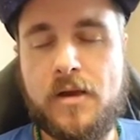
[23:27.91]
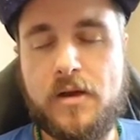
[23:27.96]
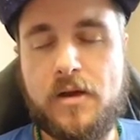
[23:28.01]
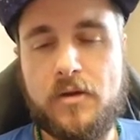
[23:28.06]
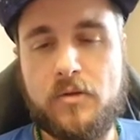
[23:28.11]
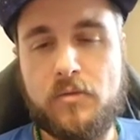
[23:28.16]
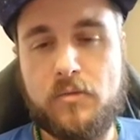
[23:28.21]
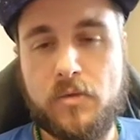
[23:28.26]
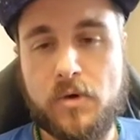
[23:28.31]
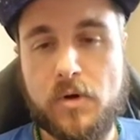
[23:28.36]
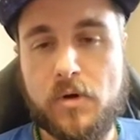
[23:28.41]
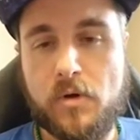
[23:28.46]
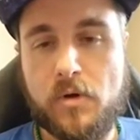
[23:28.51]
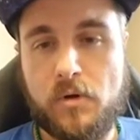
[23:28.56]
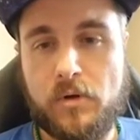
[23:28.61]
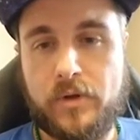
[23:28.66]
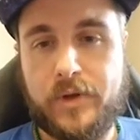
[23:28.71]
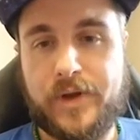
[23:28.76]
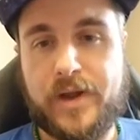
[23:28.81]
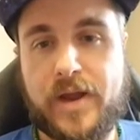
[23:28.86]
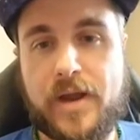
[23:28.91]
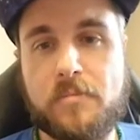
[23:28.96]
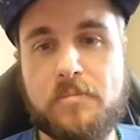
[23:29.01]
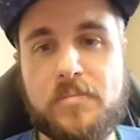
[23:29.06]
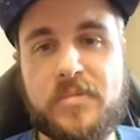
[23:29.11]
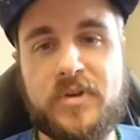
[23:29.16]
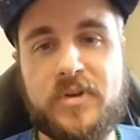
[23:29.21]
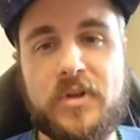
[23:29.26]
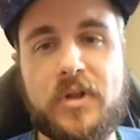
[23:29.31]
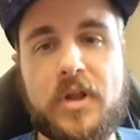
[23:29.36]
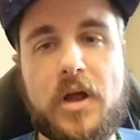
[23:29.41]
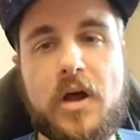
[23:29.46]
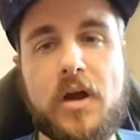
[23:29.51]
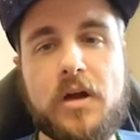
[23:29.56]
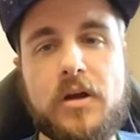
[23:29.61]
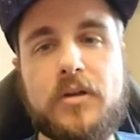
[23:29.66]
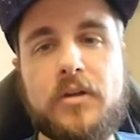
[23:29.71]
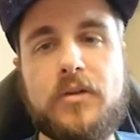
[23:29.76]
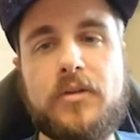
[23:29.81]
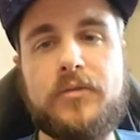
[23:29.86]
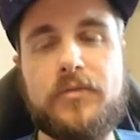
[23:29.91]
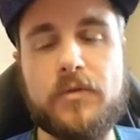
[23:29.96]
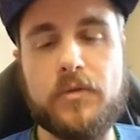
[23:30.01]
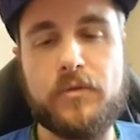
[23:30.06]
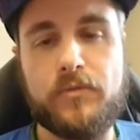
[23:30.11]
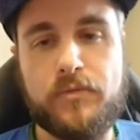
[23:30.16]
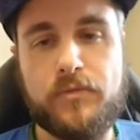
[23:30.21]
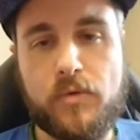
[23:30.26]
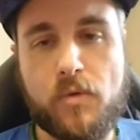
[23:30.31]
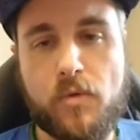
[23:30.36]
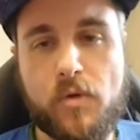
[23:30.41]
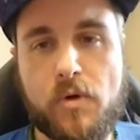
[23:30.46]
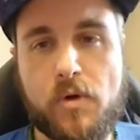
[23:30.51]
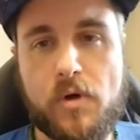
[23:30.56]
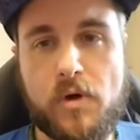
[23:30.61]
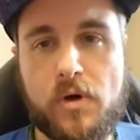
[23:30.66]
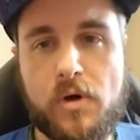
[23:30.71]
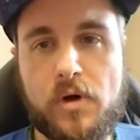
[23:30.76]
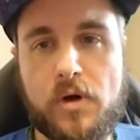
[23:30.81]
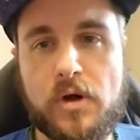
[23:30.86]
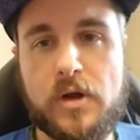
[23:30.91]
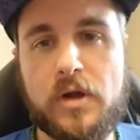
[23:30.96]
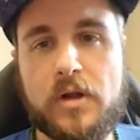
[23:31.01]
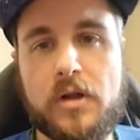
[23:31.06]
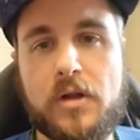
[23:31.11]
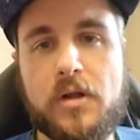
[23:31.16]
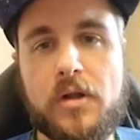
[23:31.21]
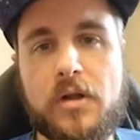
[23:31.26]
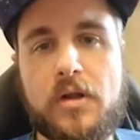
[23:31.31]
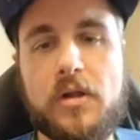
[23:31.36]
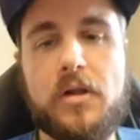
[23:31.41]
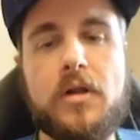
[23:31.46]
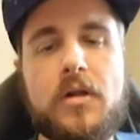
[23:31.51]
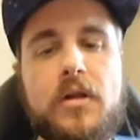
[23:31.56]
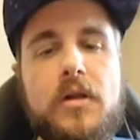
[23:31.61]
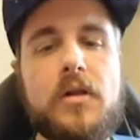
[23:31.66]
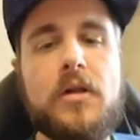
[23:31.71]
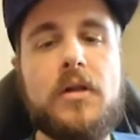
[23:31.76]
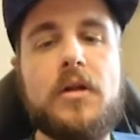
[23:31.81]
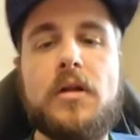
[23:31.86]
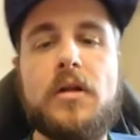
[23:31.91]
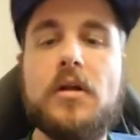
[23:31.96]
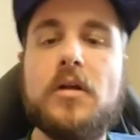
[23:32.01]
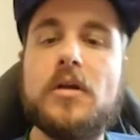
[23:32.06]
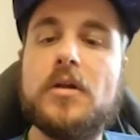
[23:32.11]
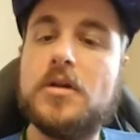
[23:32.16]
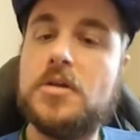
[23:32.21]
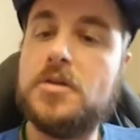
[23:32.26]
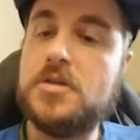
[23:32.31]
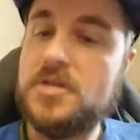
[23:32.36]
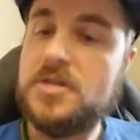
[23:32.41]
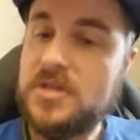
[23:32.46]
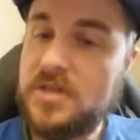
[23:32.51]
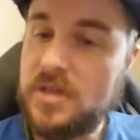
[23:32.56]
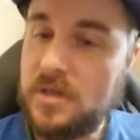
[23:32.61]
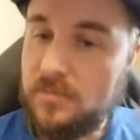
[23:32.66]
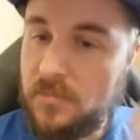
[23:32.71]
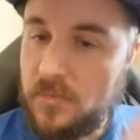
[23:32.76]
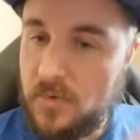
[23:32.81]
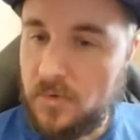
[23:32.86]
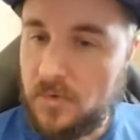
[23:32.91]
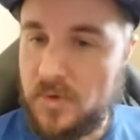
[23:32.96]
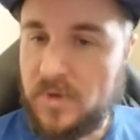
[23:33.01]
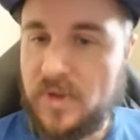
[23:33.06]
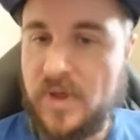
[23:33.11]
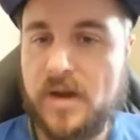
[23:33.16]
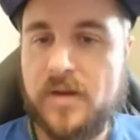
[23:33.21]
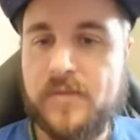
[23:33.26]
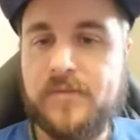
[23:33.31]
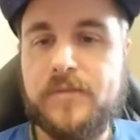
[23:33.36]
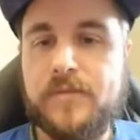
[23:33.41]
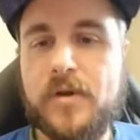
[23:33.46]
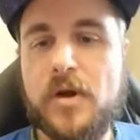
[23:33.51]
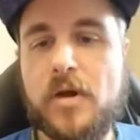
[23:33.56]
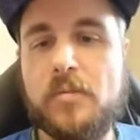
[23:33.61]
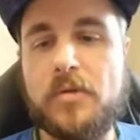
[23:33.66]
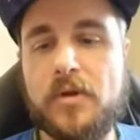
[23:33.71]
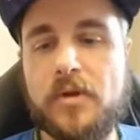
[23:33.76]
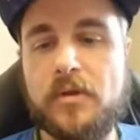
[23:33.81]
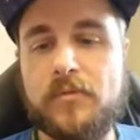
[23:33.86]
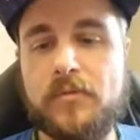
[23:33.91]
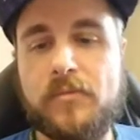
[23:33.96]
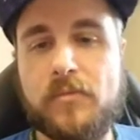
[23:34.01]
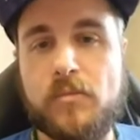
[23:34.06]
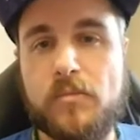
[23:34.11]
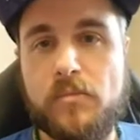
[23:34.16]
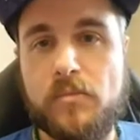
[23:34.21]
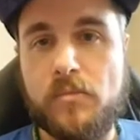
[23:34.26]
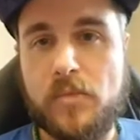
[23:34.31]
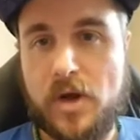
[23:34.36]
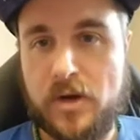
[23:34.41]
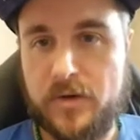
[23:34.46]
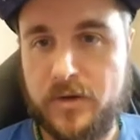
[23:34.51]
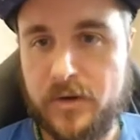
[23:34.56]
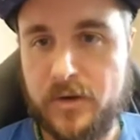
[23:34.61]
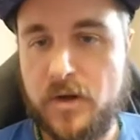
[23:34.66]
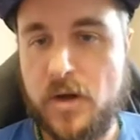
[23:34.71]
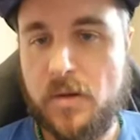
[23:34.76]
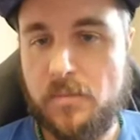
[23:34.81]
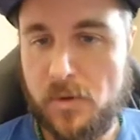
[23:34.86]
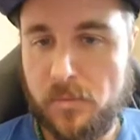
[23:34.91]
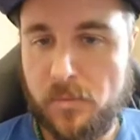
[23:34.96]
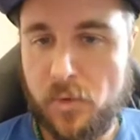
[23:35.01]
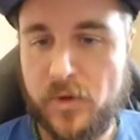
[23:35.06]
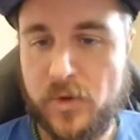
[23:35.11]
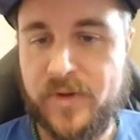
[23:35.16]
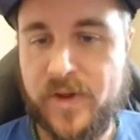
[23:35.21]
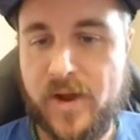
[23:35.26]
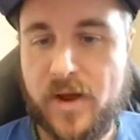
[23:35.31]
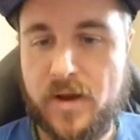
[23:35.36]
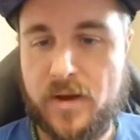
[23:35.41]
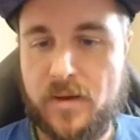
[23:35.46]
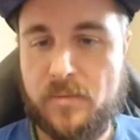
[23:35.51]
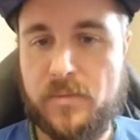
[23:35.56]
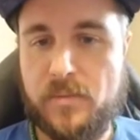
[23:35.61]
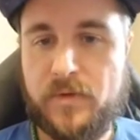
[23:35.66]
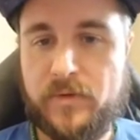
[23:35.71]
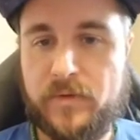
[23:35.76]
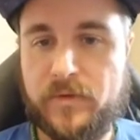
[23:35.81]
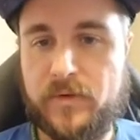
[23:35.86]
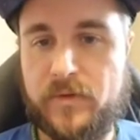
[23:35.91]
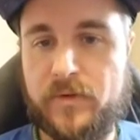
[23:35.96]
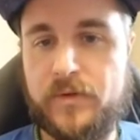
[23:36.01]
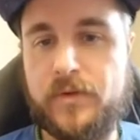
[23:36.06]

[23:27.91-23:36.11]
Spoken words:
We're holding empty lungs for 4. Just keep doing that a couple more times.